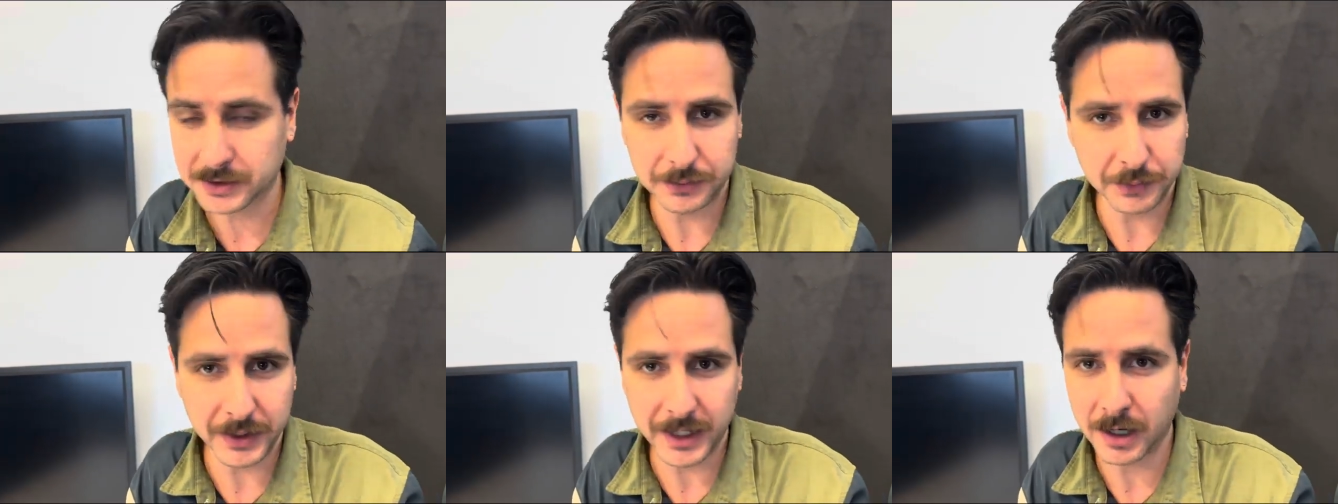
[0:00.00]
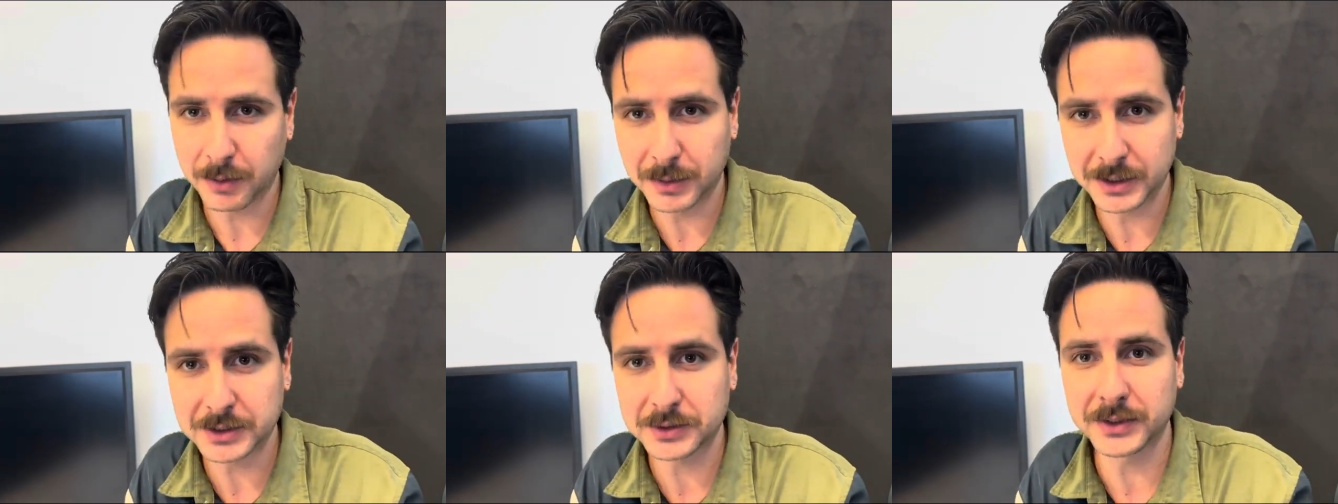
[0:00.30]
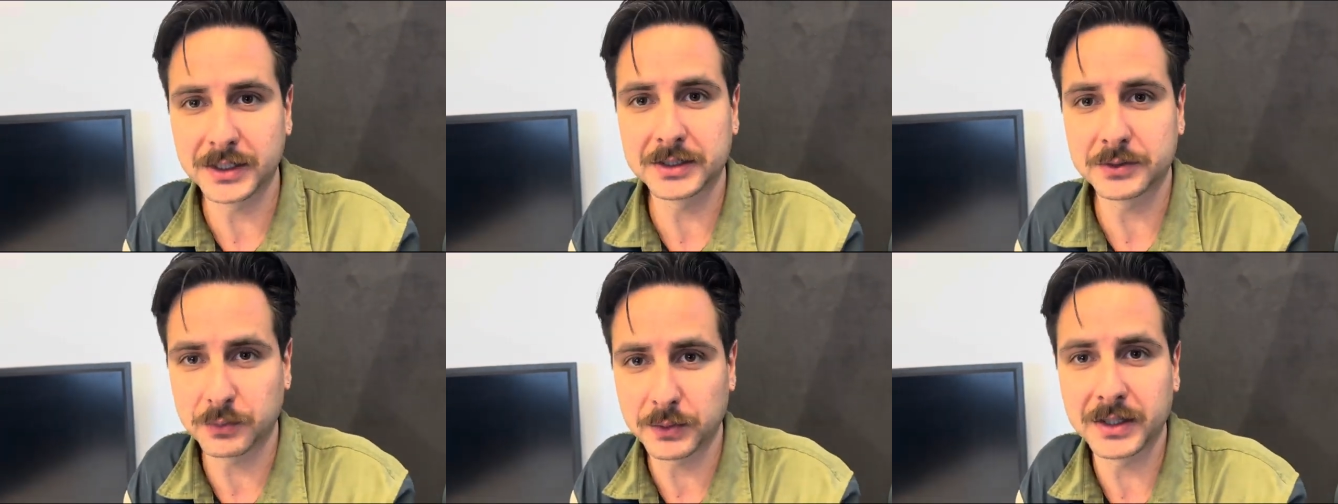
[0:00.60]
Real
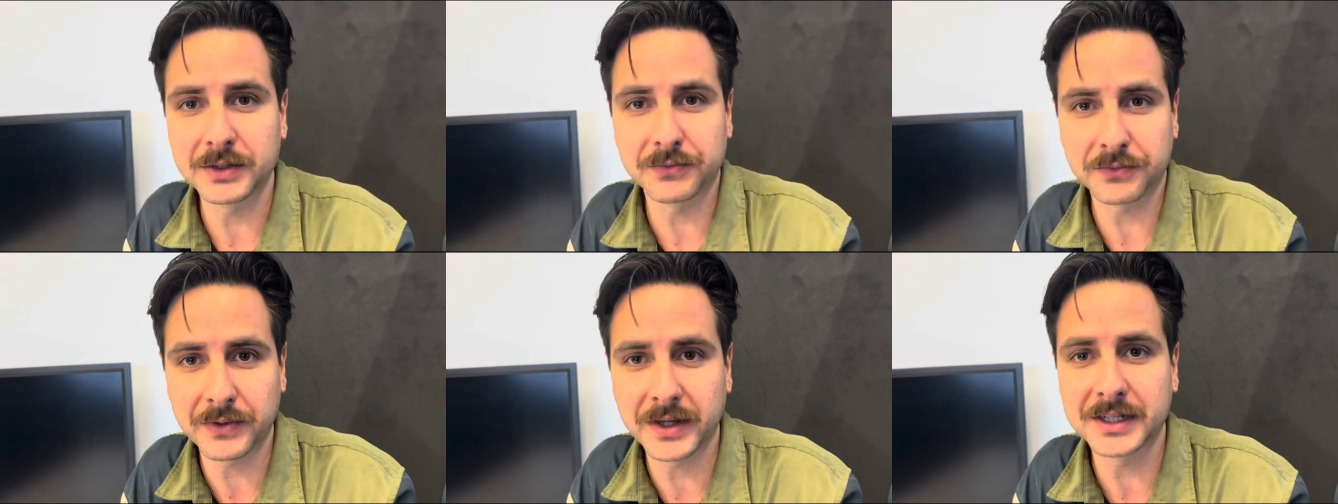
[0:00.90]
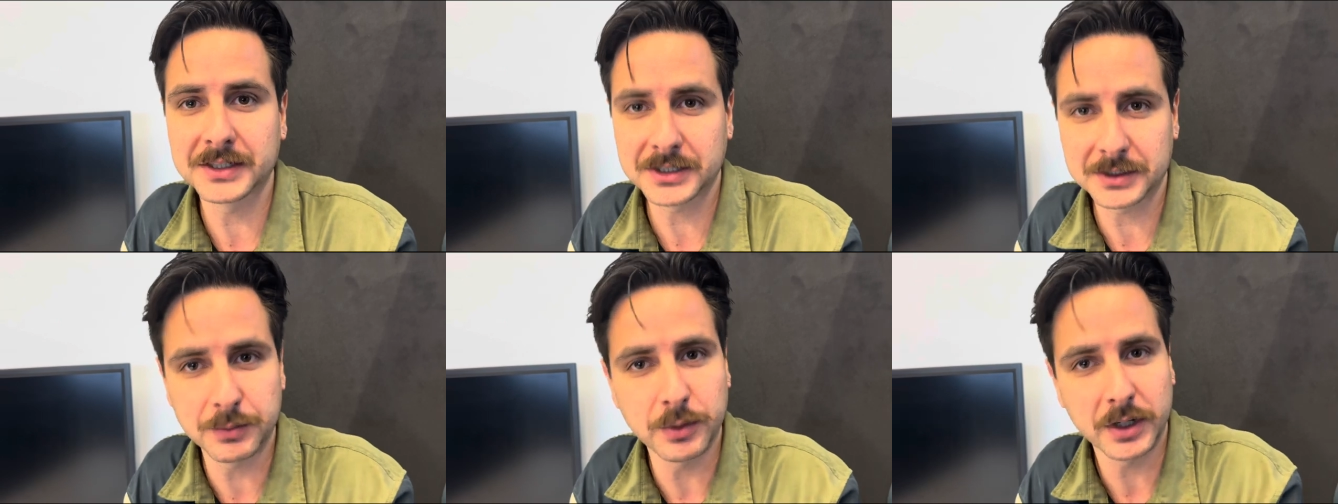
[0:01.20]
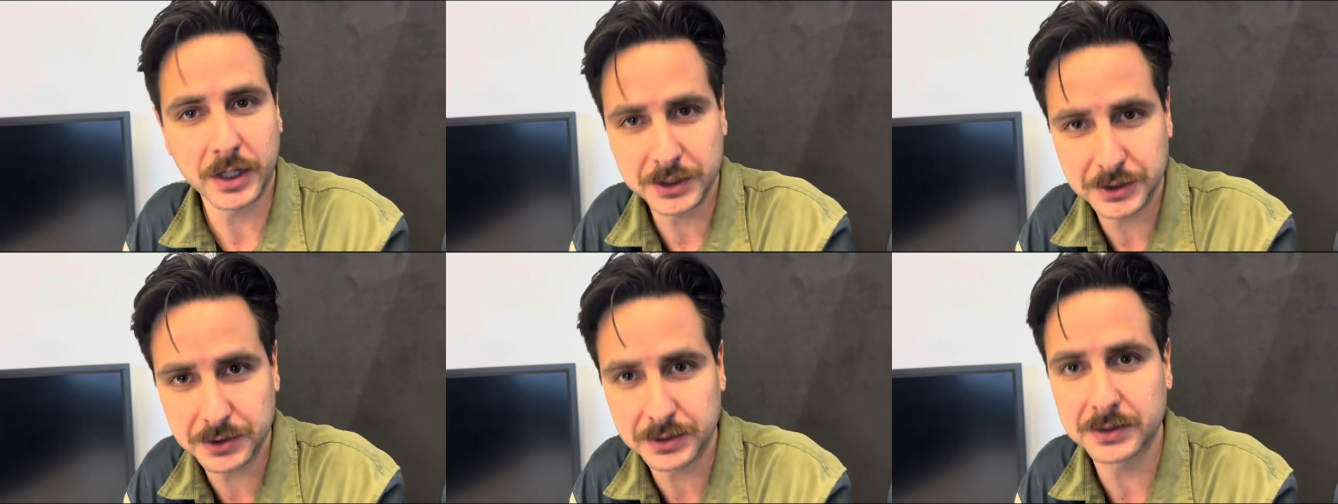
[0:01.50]
Madrid, we faced
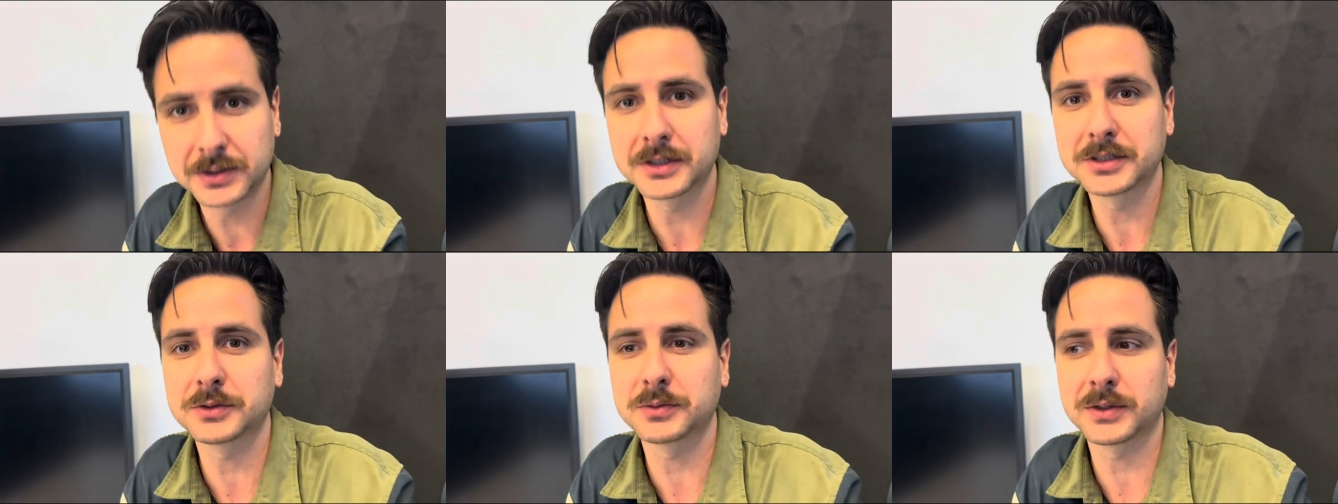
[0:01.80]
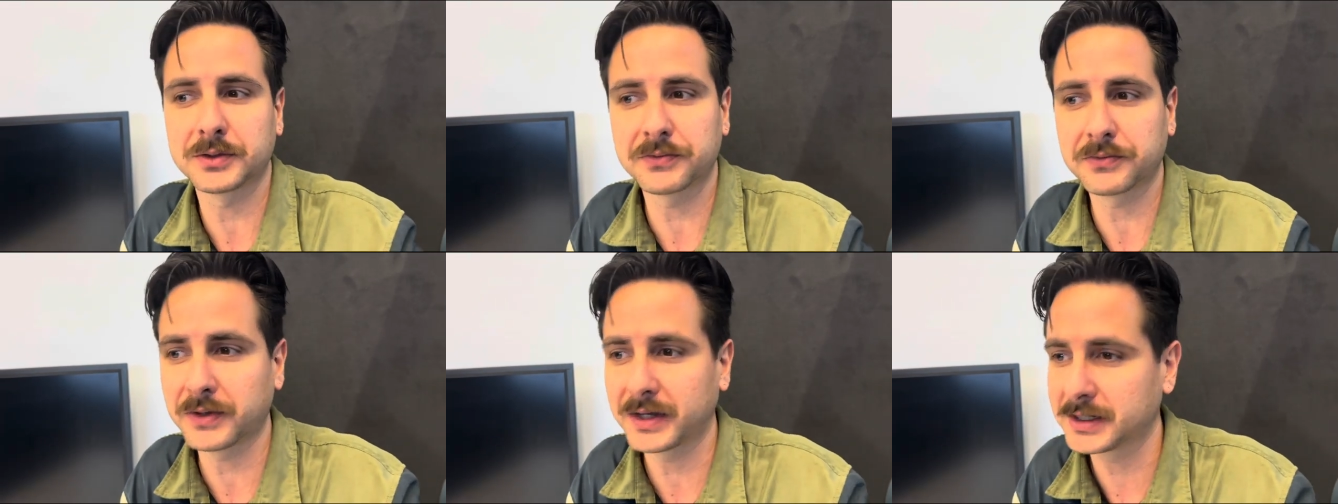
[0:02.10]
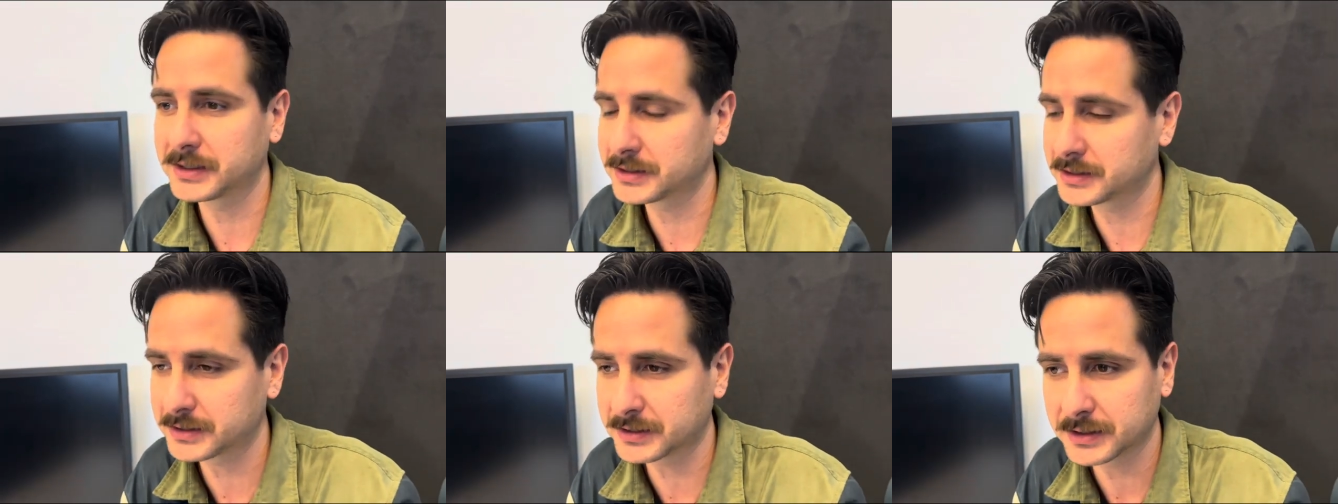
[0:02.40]
Boca Juniors, we
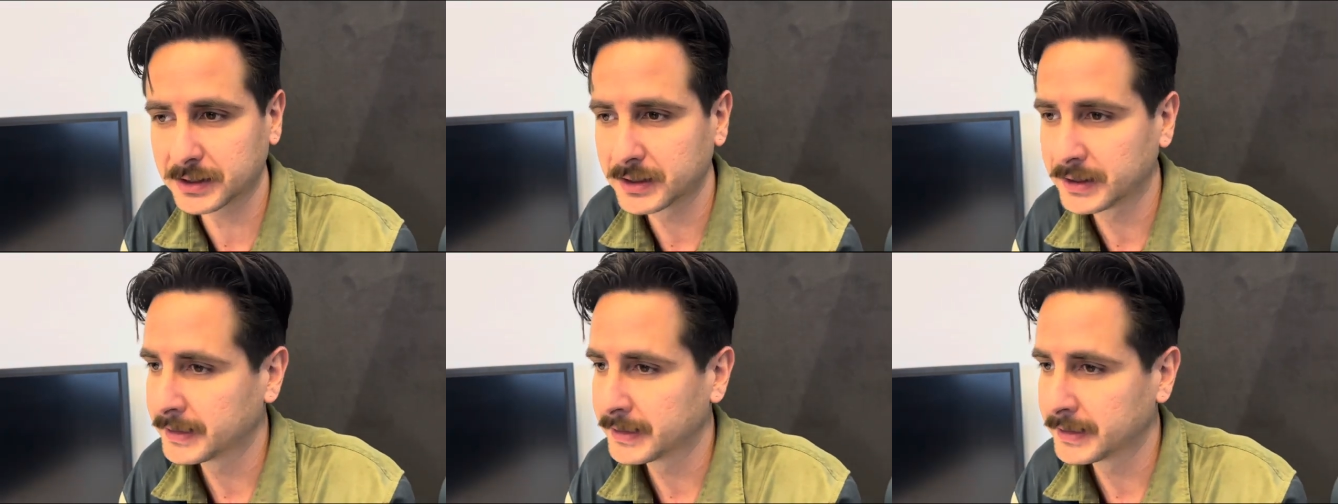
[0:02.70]
faced